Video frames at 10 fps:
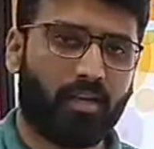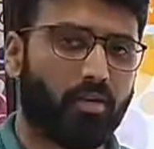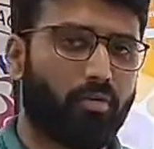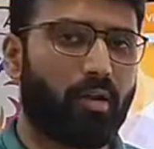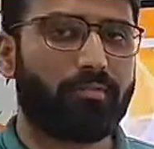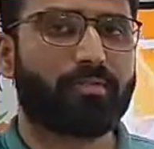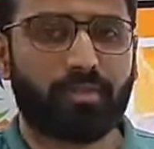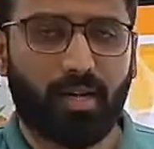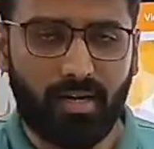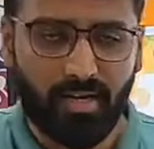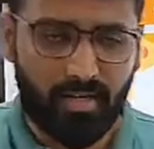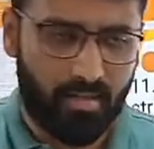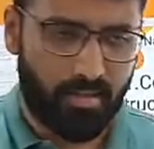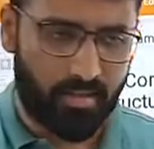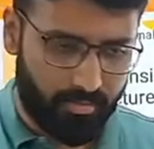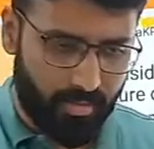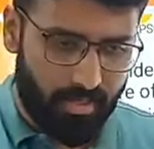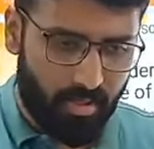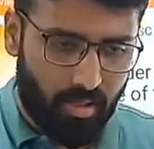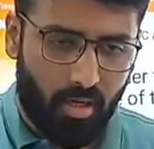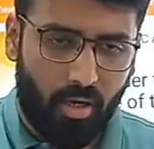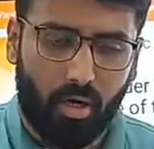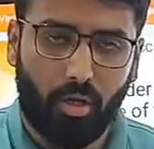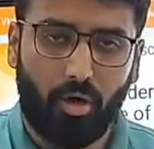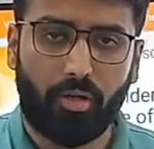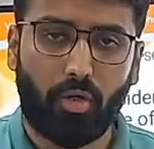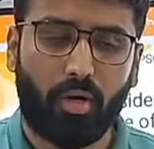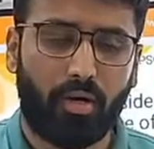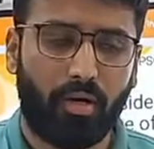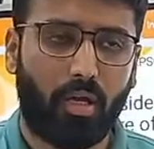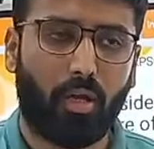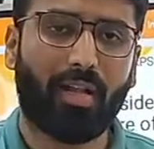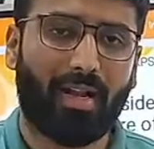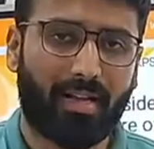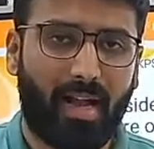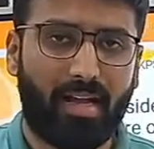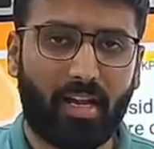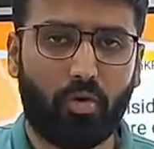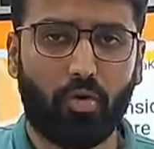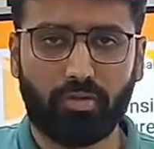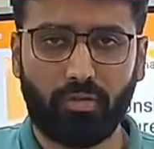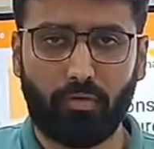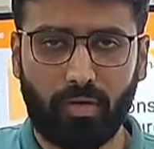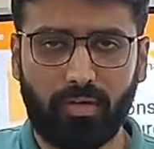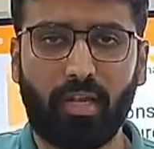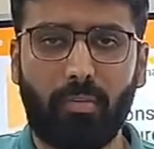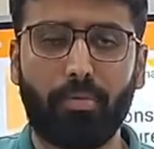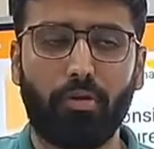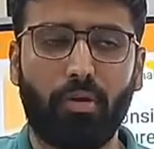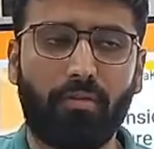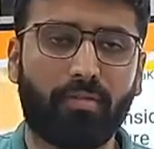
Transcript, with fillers: you would have studied that along, you, uh, along the Atlantic Ocean, for example, you have